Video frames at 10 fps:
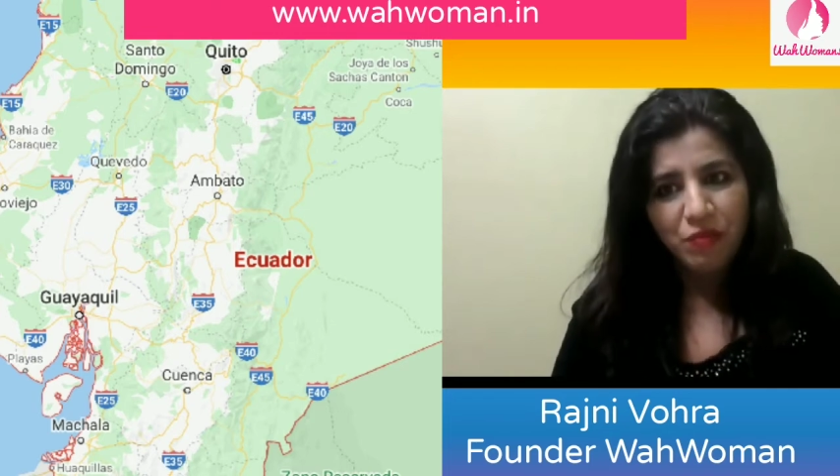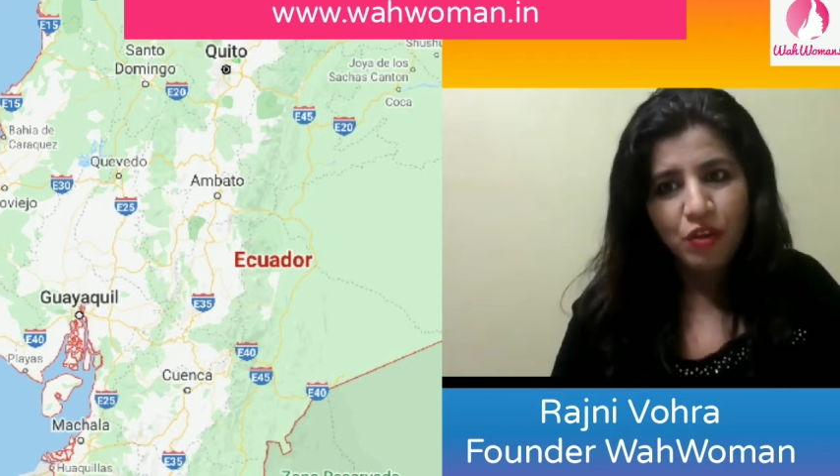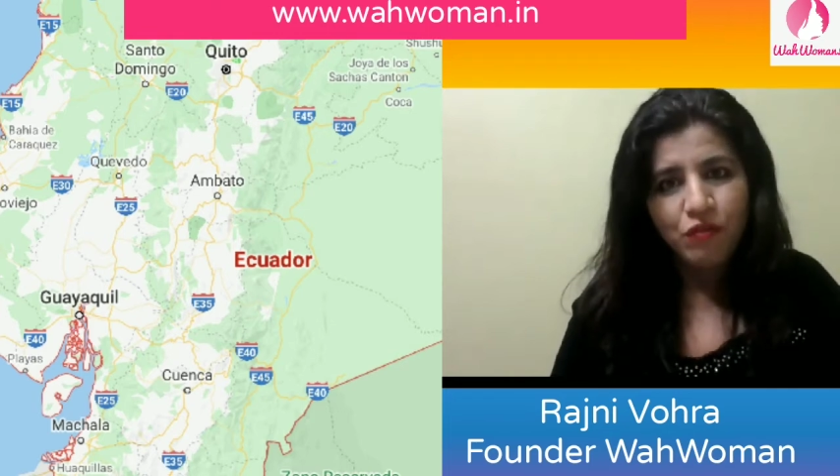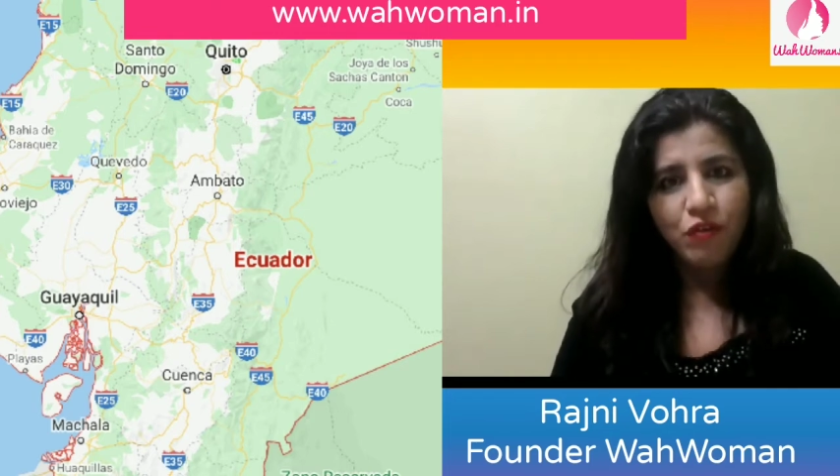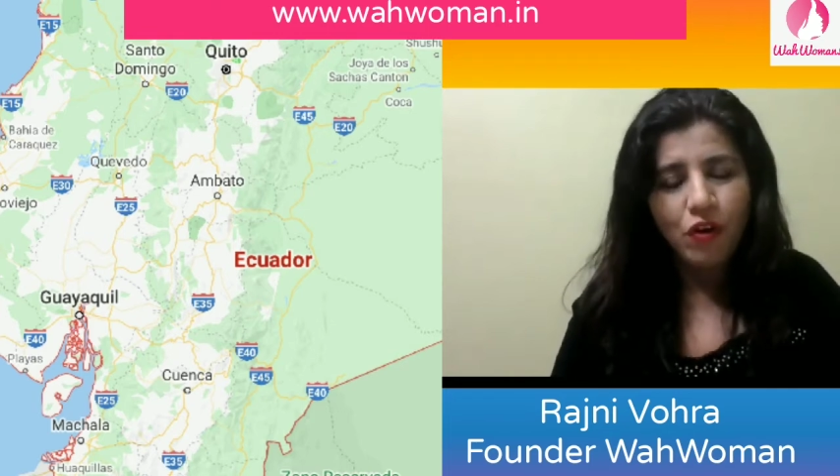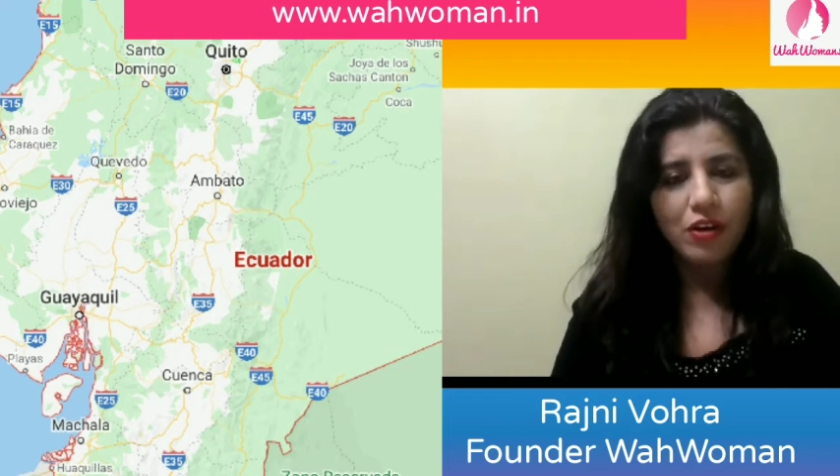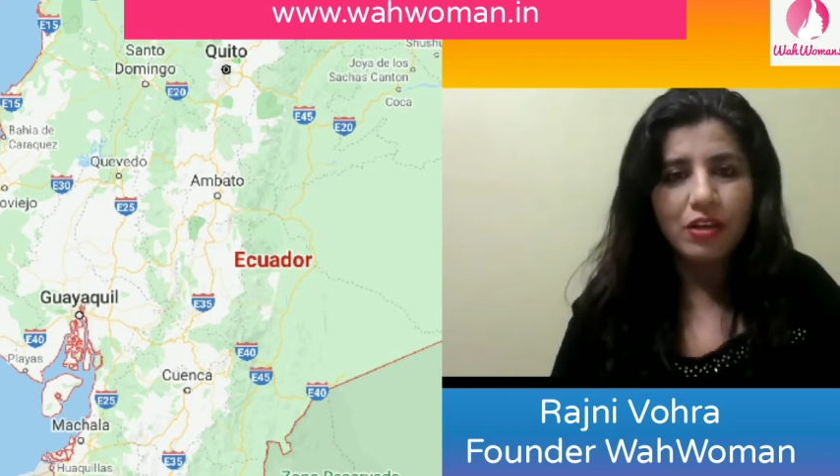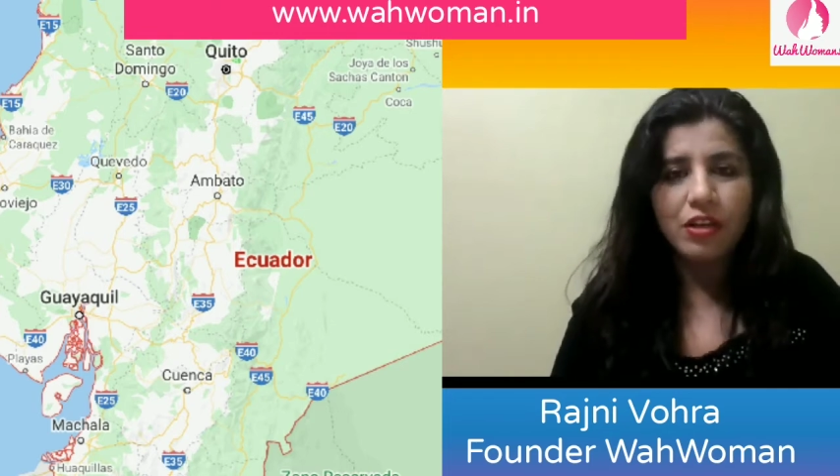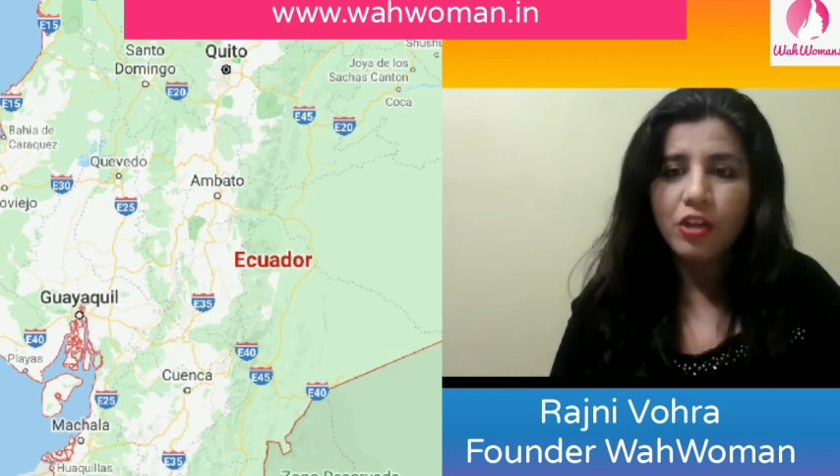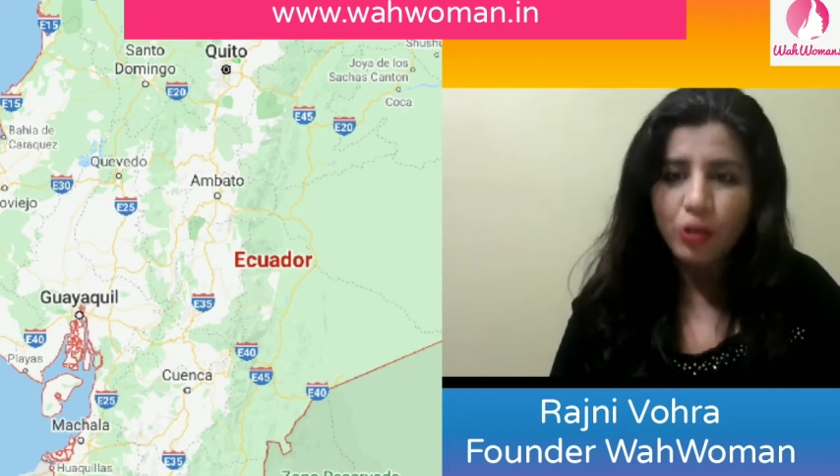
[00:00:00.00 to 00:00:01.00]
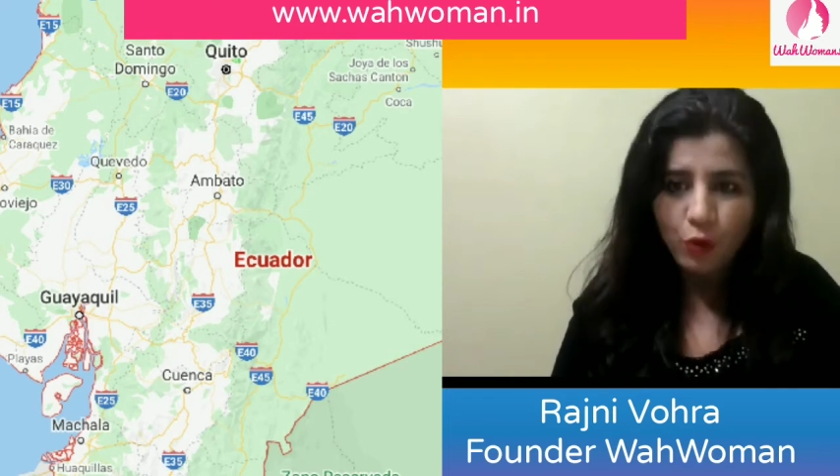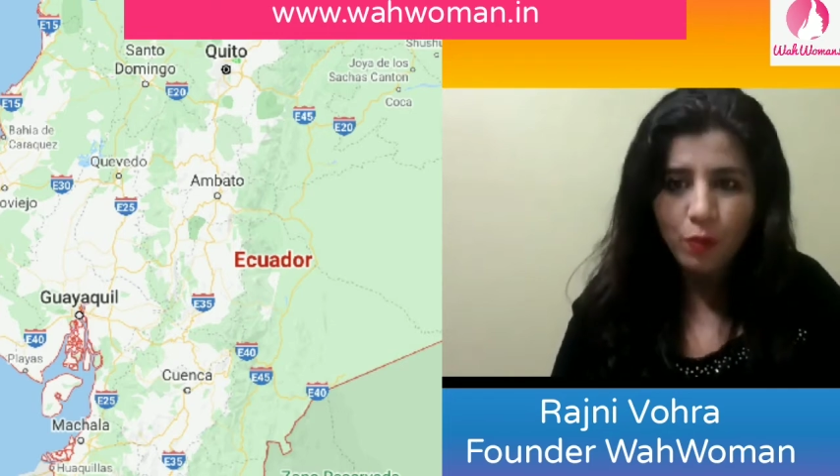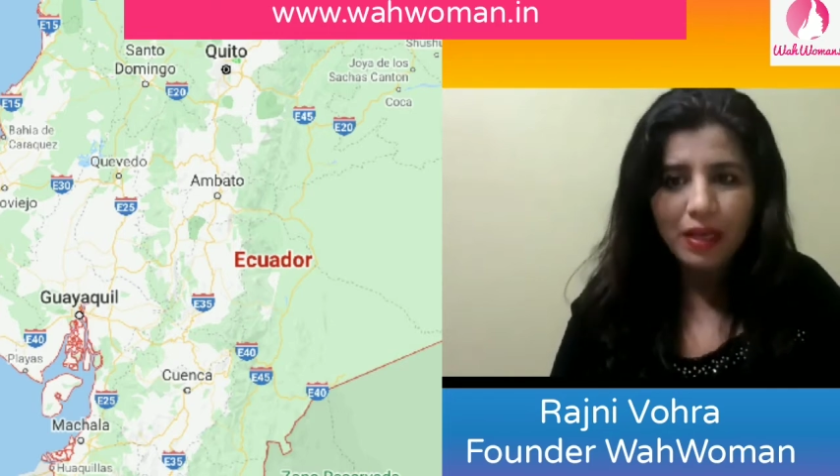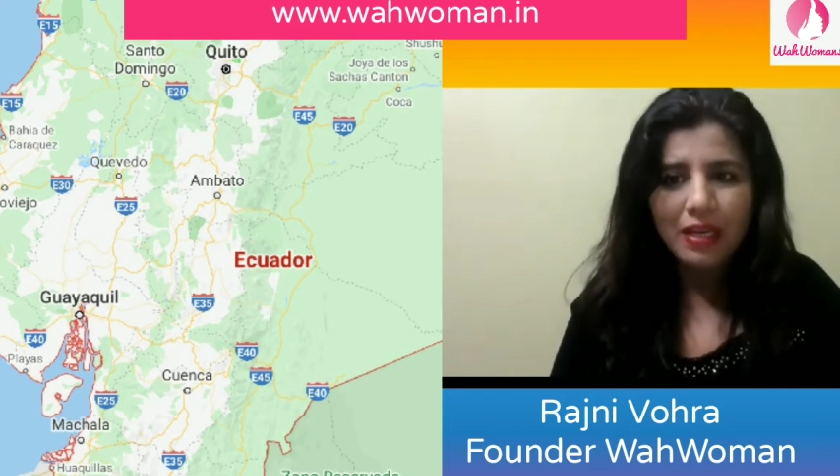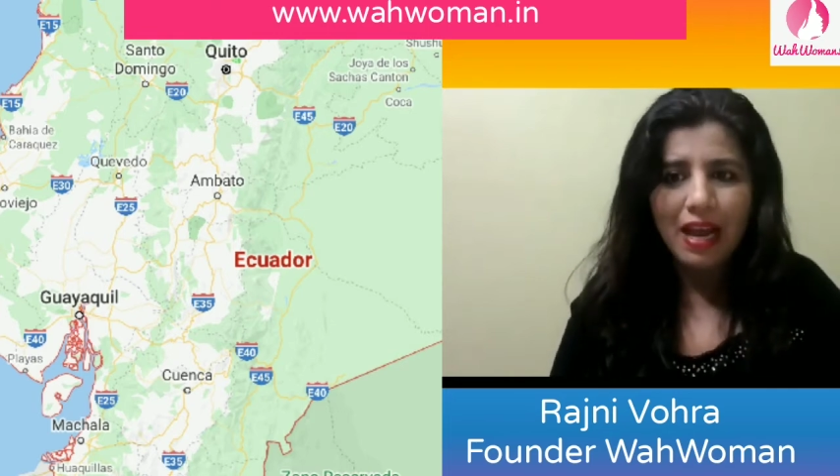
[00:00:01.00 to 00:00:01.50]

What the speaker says: for human